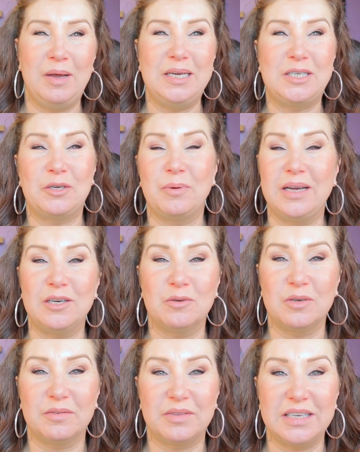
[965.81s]
between
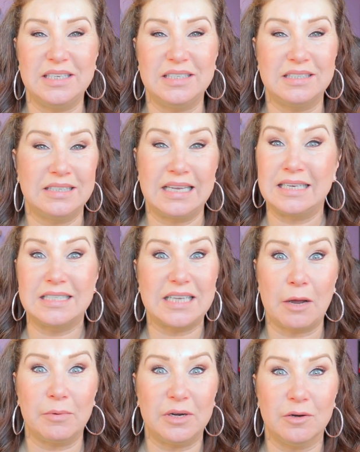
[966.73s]
all of these things
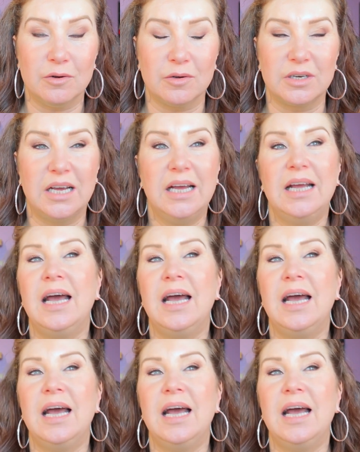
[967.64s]
going on.